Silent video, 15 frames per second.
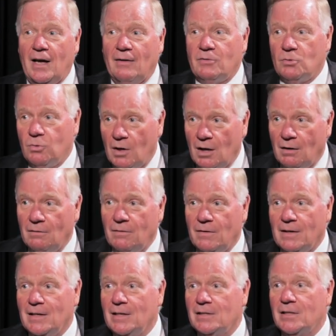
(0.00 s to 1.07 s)
F12
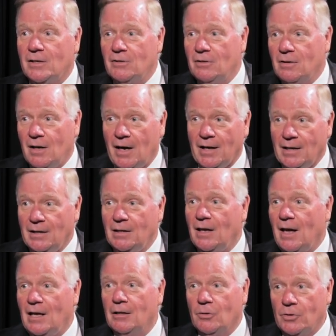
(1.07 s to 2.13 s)
is underlining
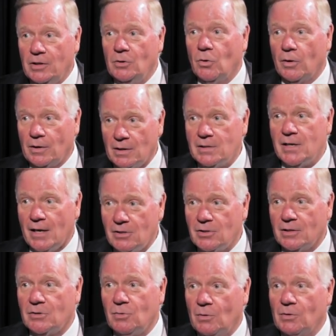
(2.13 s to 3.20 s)
a learning organization.
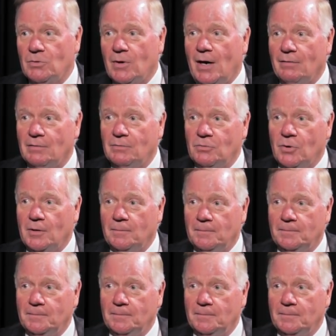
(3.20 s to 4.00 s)
is what we're mm. driving for.